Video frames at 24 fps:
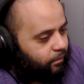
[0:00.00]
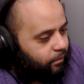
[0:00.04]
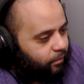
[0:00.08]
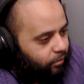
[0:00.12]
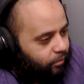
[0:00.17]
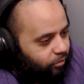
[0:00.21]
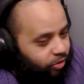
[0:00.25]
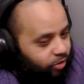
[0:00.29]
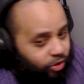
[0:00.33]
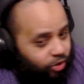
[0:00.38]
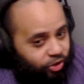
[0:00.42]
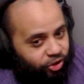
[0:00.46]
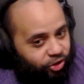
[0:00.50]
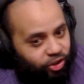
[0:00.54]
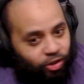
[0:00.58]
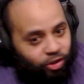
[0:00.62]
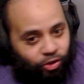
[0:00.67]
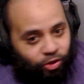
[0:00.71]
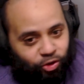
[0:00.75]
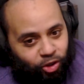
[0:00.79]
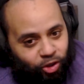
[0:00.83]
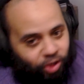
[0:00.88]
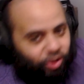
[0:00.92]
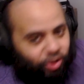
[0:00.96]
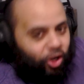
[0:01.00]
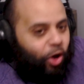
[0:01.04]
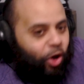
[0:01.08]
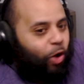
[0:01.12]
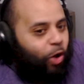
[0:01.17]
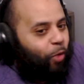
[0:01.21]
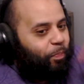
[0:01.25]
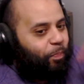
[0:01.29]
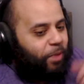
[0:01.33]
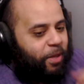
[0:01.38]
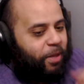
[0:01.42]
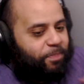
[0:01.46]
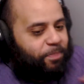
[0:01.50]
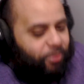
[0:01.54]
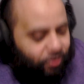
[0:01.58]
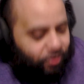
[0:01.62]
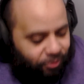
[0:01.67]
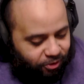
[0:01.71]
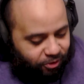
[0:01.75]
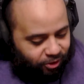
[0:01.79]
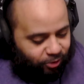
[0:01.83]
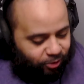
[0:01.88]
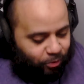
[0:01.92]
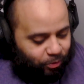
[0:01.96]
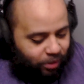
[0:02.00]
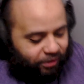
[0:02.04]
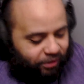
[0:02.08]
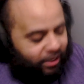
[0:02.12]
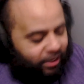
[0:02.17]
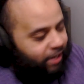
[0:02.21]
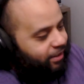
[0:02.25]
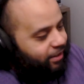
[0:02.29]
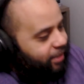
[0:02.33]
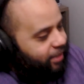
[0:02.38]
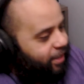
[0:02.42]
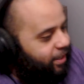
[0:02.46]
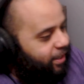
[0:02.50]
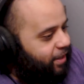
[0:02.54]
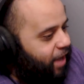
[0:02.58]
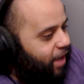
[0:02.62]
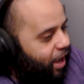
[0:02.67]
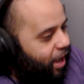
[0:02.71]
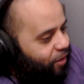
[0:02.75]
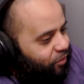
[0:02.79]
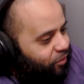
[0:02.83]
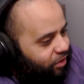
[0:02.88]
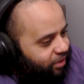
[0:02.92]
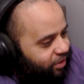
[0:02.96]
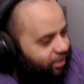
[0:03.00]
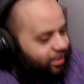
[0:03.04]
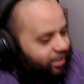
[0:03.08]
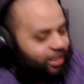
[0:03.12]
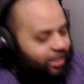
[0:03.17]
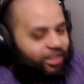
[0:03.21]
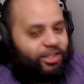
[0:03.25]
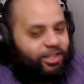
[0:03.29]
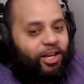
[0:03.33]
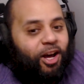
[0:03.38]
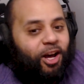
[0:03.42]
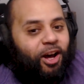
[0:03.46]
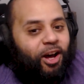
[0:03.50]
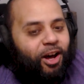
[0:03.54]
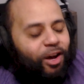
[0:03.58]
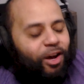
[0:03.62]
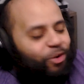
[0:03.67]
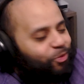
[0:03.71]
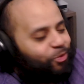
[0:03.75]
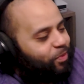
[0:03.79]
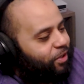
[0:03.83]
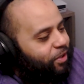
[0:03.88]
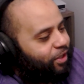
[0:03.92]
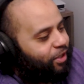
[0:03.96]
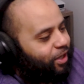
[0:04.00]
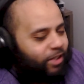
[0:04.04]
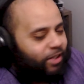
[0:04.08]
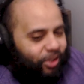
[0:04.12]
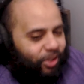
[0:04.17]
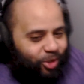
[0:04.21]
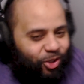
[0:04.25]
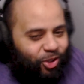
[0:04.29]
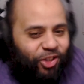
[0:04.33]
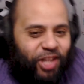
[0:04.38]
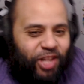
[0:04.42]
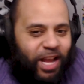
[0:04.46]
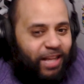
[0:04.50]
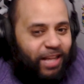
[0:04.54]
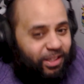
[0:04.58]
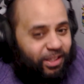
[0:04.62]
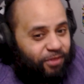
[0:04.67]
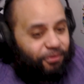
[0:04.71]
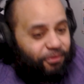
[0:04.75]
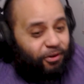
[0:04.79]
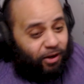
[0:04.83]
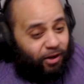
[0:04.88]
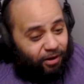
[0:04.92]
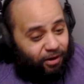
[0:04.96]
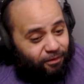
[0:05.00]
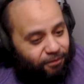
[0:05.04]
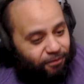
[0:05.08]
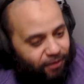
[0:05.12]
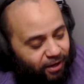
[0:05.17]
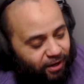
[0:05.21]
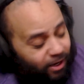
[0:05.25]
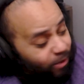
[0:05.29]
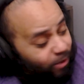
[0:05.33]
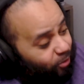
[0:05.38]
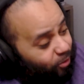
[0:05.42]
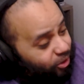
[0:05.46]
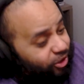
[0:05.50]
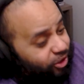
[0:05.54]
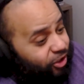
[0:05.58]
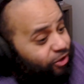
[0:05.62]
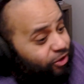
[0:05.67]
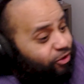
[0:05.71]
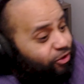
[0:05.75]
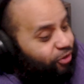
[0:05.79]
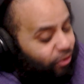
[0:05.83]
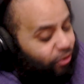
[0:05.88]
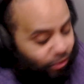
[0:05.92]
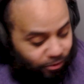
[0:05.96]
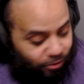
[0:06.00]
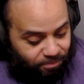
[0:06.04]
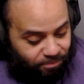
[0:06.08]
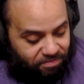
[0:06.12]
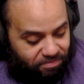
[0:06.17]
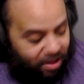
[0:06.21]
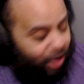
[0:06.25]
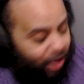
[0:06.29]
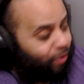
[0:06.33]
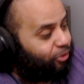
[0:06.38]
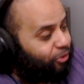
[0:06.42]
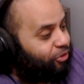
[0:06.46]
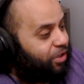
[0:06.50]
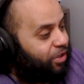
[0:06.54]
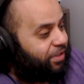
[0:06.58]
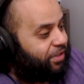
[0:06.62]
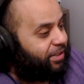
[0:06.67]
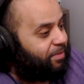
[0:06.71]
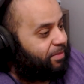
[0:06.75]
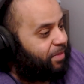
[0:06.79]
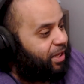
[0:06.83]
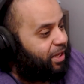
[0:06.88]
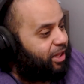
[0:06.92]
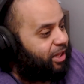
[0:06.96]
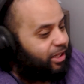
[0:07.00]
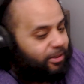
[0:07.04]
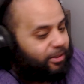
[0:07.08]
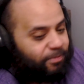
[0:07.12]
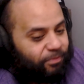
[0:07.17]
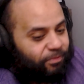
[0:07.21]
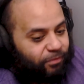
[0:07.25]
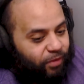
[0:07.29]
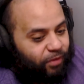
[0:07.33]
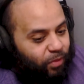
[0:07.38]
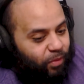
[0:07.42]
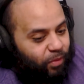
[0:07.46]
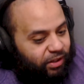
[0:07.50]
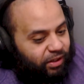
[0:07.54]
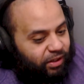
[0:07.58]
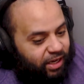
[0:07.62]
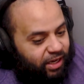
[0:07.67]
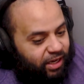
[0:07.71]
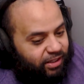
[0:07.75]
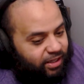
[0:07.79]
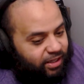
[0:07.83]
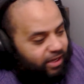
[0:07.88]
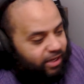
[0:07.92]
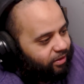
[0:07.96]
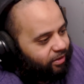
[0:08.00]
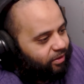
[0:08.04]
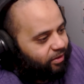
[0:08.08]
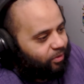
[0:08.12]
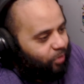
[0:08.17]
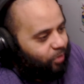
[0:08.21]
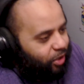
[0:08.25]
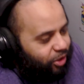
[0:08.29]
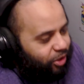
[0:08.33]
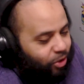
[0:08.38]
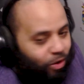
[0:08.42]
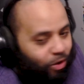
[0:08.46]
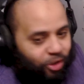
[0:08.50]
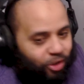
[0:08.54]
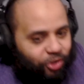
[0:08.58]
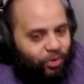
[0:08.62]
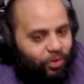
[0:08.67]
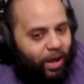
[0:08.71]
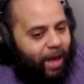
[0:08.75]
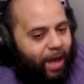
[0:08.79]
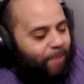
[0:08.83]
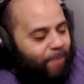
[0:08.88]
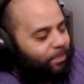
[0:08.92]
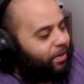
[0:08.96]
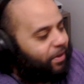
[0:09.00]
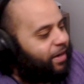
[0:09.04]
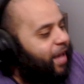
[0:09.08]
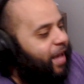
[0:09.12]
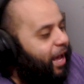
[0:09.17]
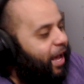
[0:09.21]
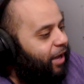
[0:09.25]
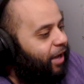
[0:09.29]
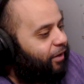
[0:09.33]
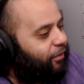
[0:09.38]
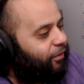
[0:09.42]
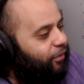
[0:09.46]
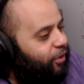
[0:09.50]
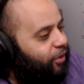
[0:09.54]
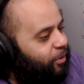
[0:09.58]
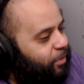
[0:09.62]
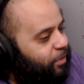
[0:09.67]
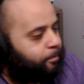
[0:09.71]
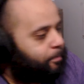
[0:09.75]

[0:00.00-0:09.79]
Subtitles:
So she don't trust her own peoples, because what they did, obviously they set her husband up. She has a funny feeling, which is true. I don't trust them either for what they did. What's going to happen now? Feel me?